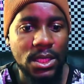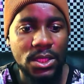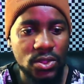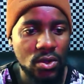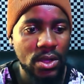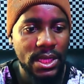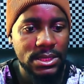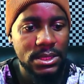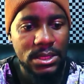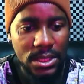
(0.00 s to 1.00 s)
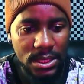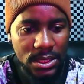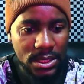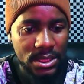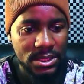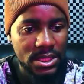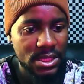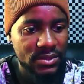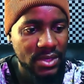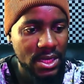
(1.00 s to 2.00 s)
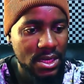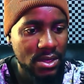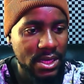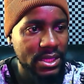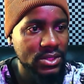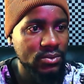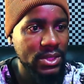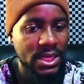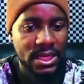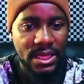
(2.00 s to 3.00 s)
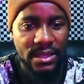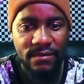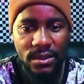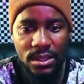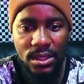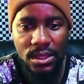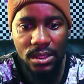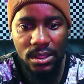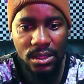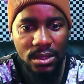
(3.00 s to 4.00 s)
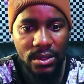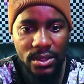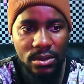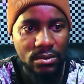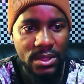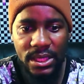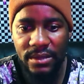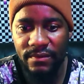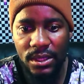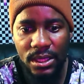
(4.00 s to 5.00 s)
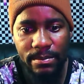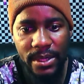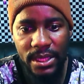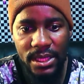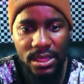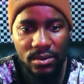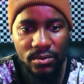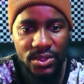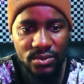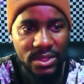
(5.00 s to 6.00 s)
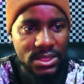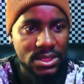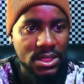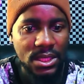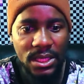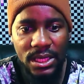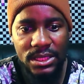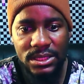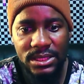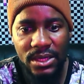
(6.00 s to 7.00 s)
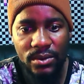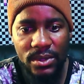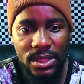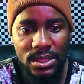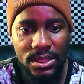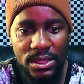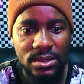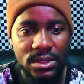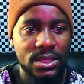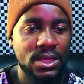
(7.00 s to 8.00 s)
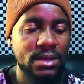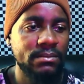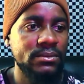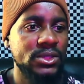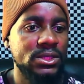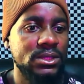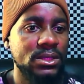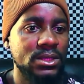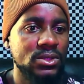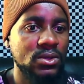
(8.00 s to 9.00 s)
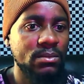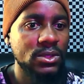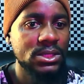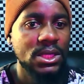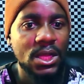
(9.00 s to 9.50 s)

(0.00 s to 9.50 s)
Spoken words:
So as it is right now, guys, we are having we are having a player which was, let us just start with the Dylan Solomon,